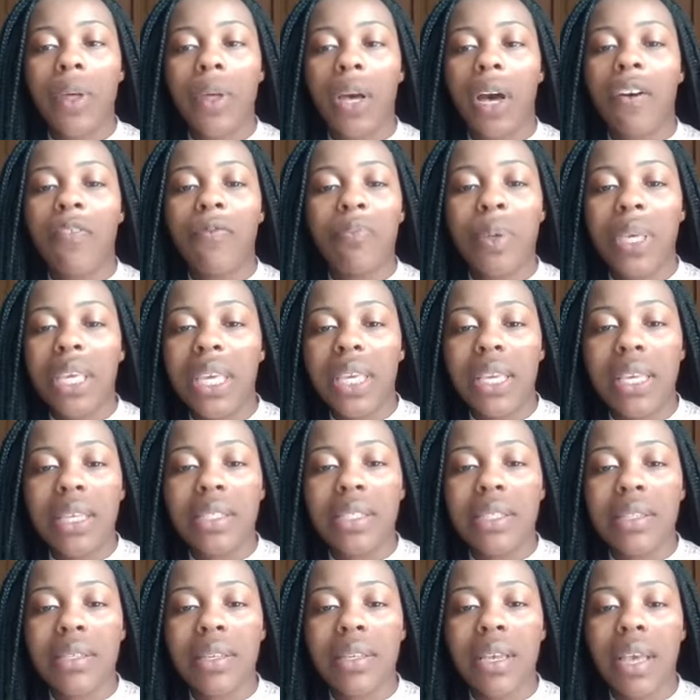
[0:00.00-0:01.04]
of
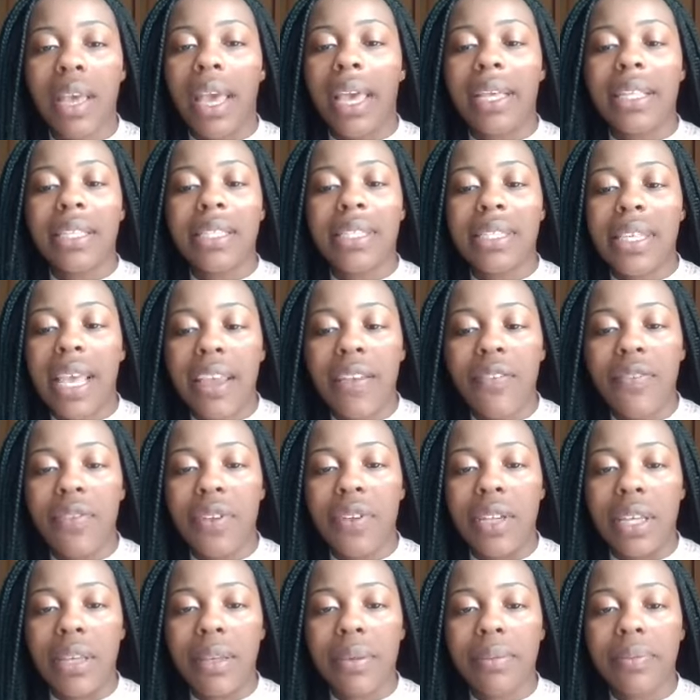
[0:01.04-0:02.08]
peace and
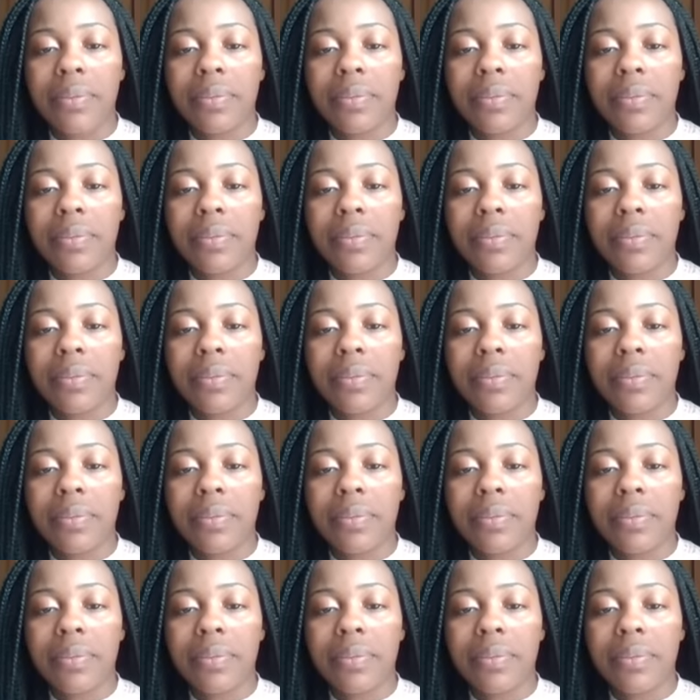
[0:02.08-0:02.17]
safety.